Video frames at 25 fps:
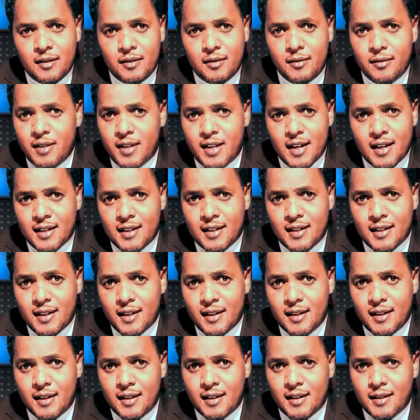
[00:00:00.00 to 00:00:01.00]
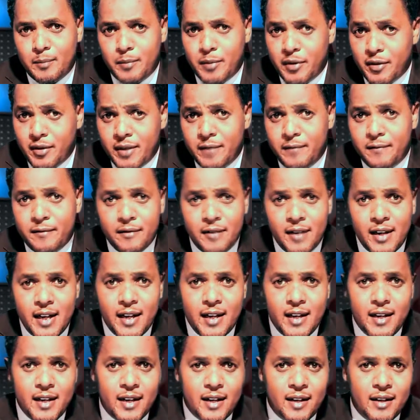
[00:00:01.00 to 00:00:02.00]
you just see this beautiful
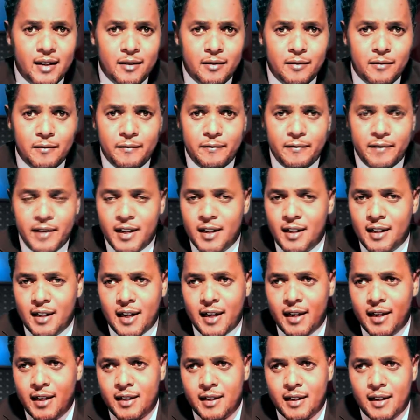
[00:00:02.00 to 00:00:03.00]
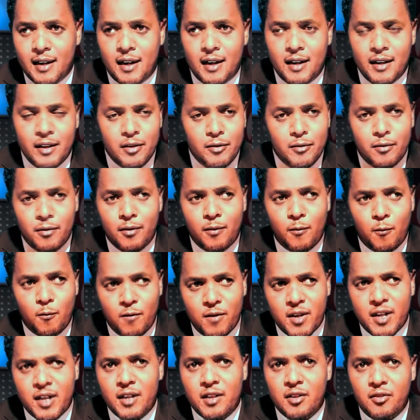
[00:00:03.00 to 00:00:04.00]
lady and you feel like you
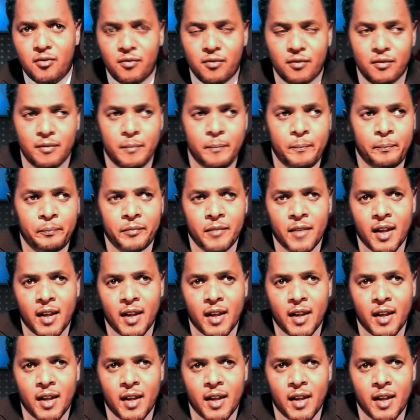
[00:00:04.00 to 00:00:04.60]
would want to